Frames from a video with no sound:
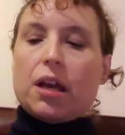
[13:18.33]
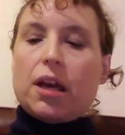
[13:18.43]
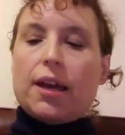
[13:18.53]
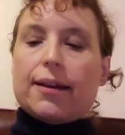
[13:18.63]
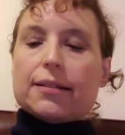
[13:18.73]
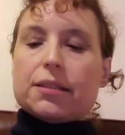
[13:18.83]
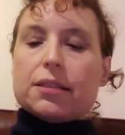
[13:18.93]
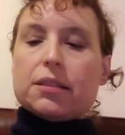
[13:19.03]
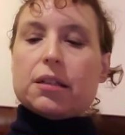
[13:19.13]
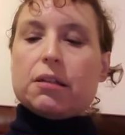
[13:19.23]
And
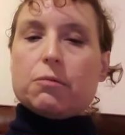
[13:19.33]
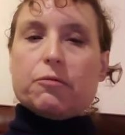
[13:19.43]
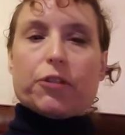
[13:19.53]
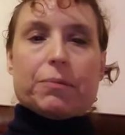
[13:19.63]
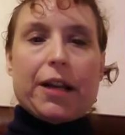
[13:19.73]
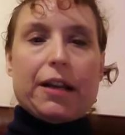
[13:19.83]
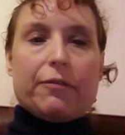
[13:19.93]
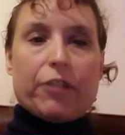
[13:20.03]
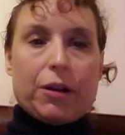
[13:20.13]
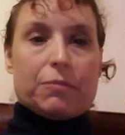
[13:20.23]
from,
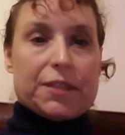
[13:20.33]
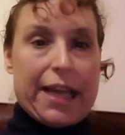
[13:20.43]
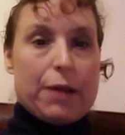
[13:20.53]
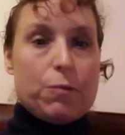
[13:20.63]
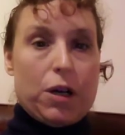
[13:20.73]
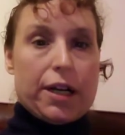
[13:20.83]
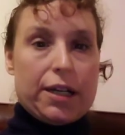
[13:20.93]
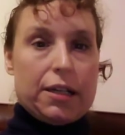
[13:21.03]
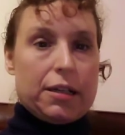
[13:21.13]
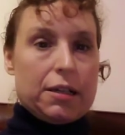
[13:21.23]
from day
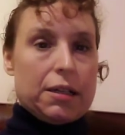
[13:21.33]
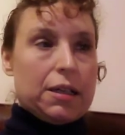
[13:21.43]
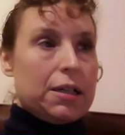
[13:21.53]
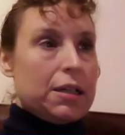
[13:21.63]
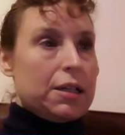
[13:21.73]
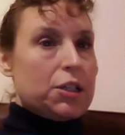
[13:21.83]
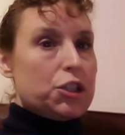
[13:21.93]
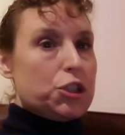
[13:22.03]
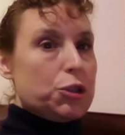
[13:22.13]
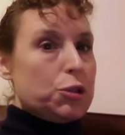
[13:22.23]
one
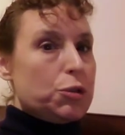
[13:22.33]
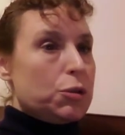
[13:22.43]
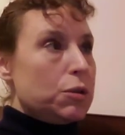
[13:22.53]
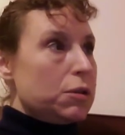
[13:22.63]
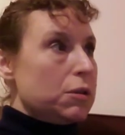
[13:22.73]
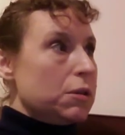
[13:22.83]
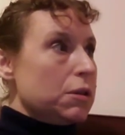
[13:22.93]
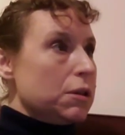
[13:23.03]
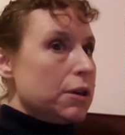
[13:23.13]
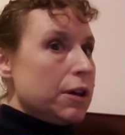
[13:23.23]
to
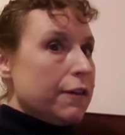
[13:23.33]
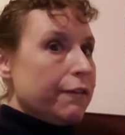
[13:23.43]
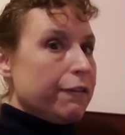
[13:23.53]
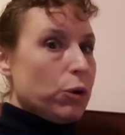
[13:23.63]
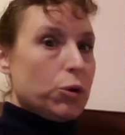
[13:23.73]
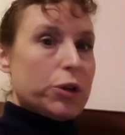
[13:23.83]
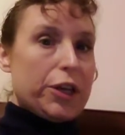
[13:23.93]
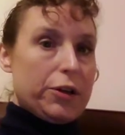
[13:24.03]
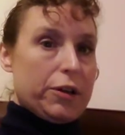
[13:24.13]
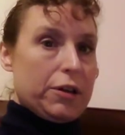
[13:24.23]
a full
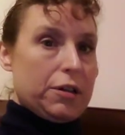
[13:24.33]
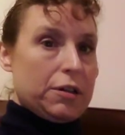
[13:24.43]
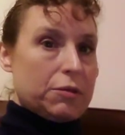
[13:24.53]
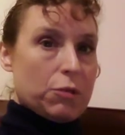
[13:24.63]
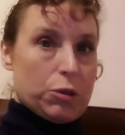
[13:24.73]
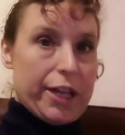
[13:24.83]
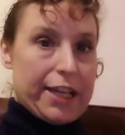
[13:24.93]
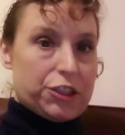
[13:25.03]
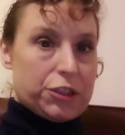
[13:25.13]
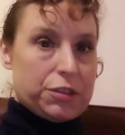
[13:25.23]
year
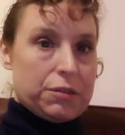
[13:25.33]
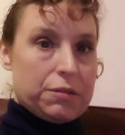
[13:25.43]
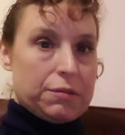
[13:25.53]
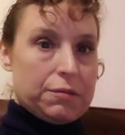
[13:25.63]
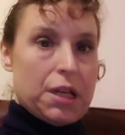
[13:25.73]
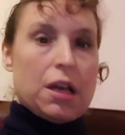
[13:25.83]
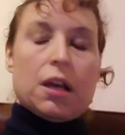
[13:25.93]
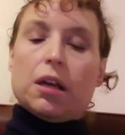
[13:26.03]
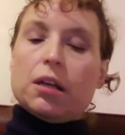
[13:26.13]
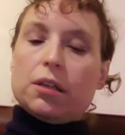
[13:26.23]
rotation,
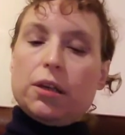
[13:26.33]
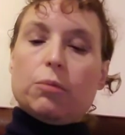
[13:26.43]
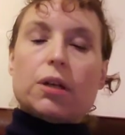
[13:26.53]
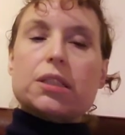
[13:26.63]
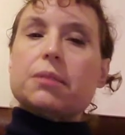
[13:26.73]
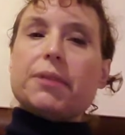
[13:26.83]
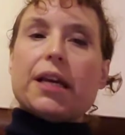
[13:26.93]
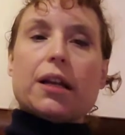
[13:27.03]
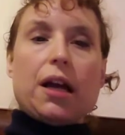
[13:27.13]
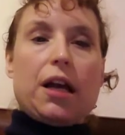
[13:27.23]
you want to
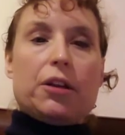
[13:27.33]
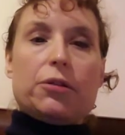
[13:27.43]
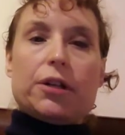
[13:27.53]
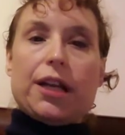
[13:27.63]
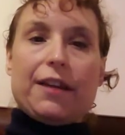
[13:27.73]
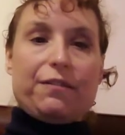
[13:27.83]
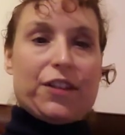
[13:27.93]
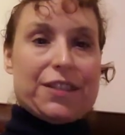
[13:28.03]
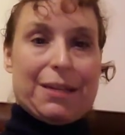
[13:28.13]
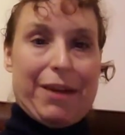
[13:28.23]
be at
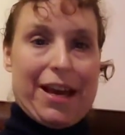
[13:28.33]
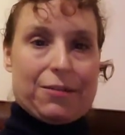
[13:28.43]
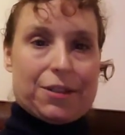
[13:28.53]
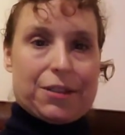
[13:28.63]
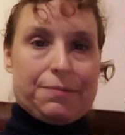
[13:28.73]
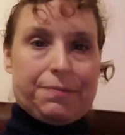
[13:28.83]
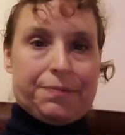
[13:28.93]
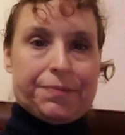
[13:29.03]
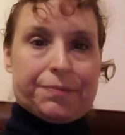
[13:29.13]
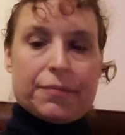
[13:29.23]
150 pounds.
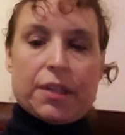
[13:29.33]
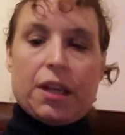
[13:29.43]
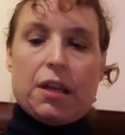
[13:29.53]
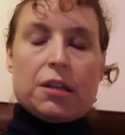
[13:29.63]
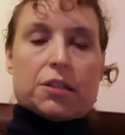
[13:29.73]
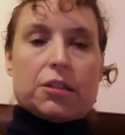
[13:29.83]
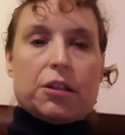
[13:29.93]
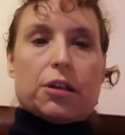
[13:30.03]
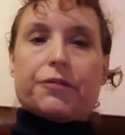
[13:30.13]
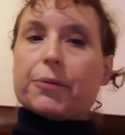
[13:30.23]
So
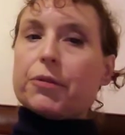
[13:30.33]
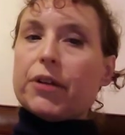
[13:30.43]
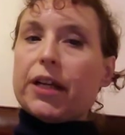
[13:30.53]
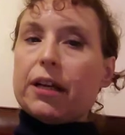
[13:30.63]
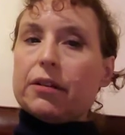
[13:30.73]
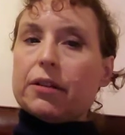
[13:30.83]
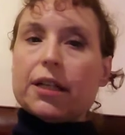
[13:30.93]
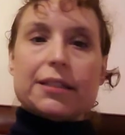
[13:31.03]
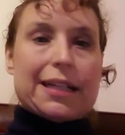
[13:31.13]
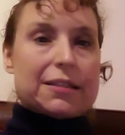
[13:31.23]
you go from
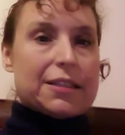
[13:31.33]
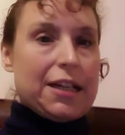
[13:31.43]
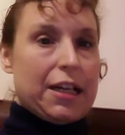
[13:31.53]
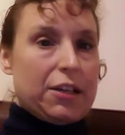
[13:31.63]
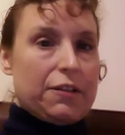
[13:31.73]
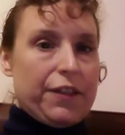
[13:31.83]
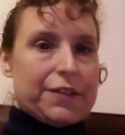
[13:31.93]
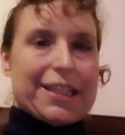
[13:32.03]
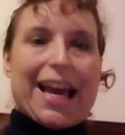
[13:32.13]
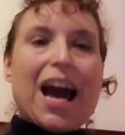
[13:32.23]
300 down to
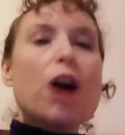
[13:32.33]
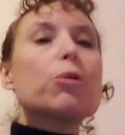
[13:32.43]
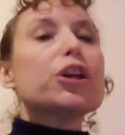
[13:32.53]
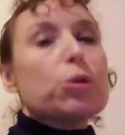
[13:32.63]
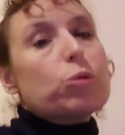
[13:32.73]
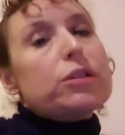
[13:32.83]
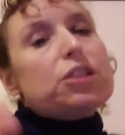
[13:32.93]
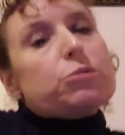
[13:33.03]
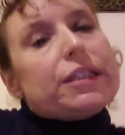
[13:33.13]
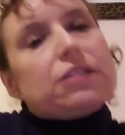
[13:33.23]
150. How are you
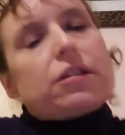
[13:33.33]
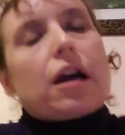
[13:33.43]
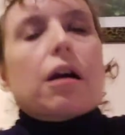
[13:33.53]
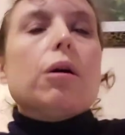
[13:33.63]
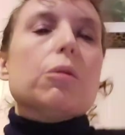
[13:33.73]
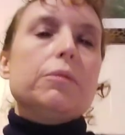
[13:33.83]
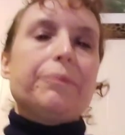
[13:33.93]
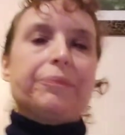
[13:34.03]
going to reach that goal?